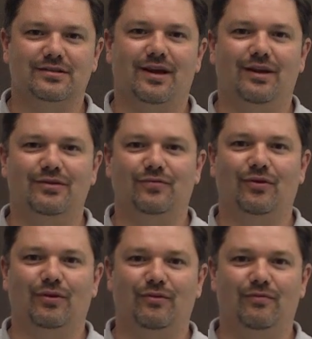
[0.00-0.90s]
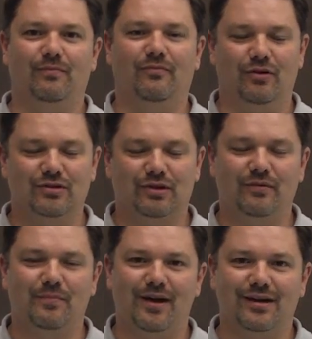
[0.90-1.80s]
solids vertical version
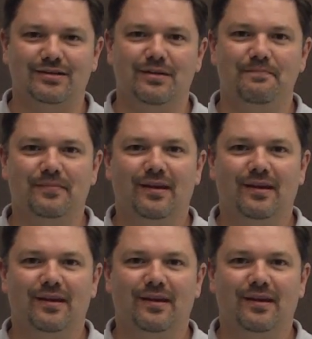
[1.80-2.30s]
of epoxy,